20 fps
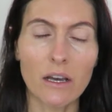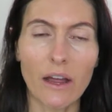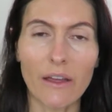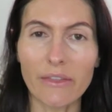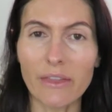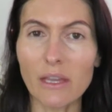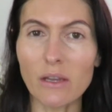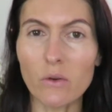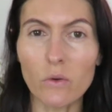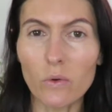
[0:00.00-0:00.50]
I
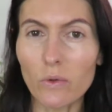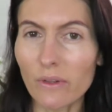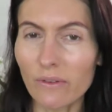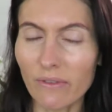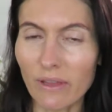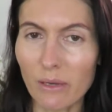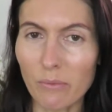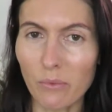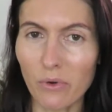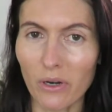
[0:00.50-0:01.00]
think all
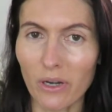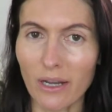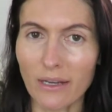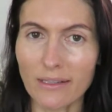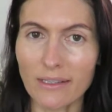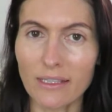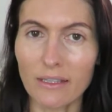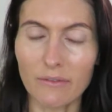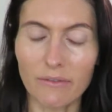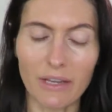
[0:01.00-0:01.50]
of their
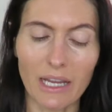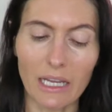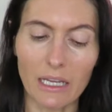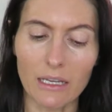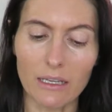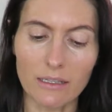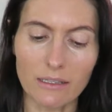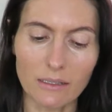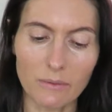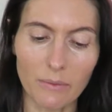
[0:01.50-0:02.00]
products are
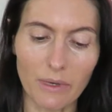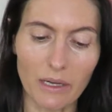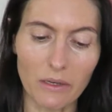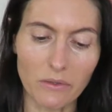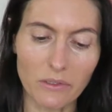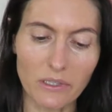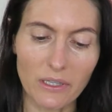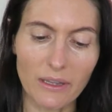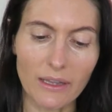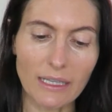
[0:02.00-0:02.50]
vegan as
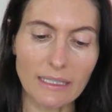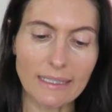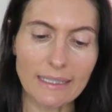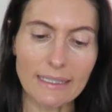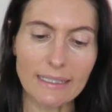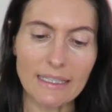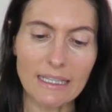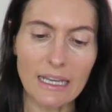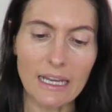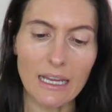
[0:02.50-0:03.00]
well. So this
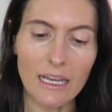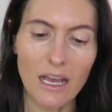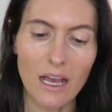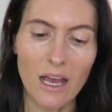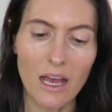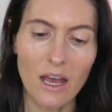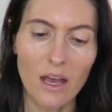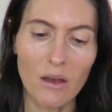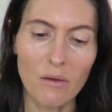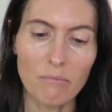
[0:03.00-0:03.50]
is the
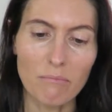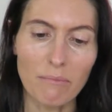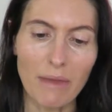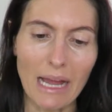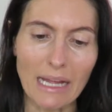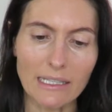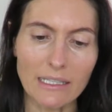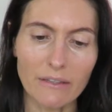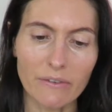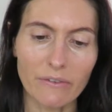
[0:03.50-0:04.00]

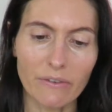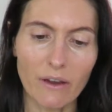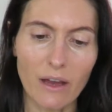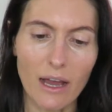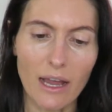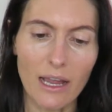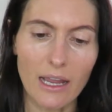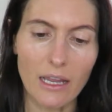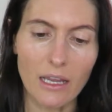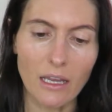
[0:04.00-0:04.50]

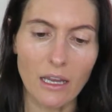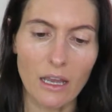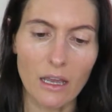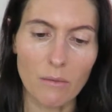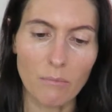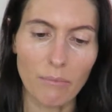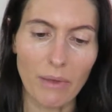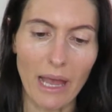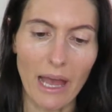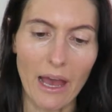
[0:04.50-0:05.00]
Mattifying
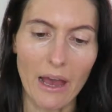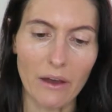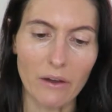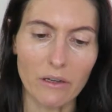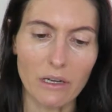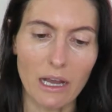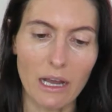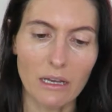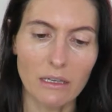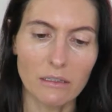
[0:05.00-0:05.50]

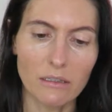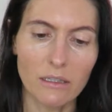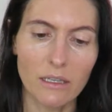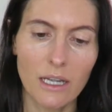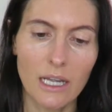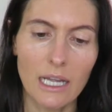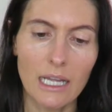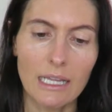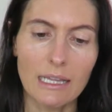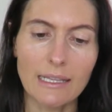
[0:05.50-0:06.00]
Powder.
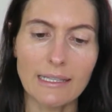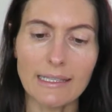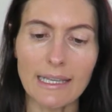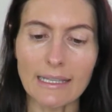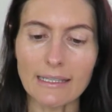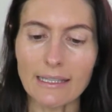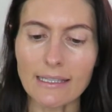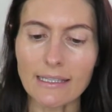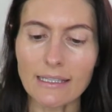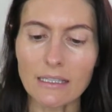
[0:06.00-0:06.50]
This
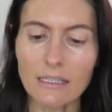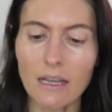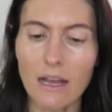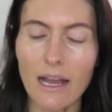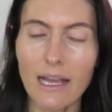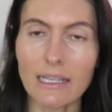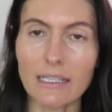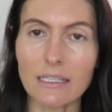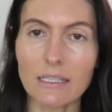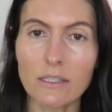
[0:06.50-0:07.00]
has a
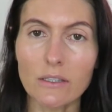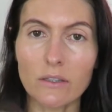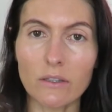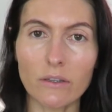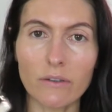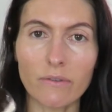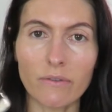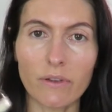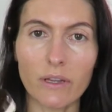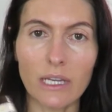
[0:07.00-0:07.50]
slight
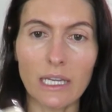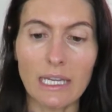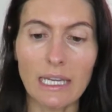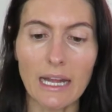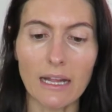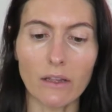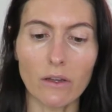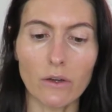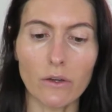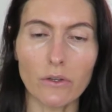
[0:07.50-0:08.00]
sort of
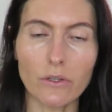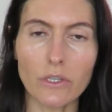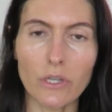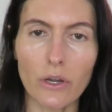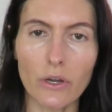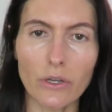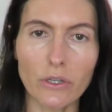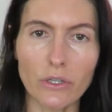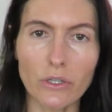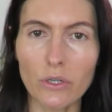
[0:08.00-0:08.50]
yellow
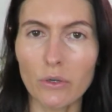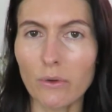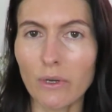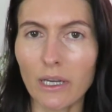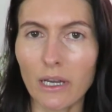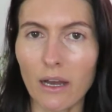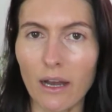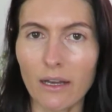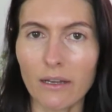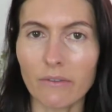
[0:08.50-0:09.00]
tone to
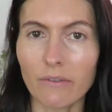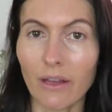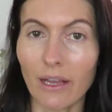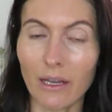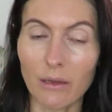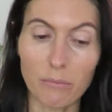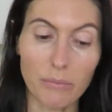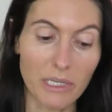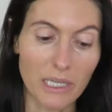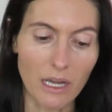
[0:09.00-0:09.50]
it, kind of
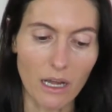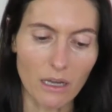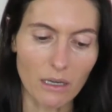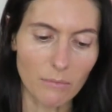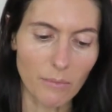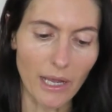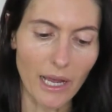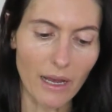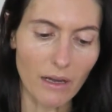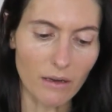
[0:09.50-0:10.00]
like a
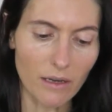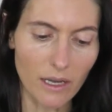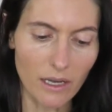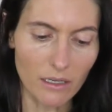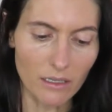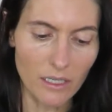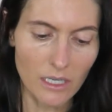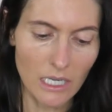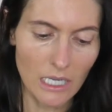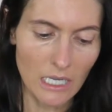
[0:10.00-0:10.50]
banana
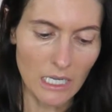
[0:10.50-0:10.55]
powder.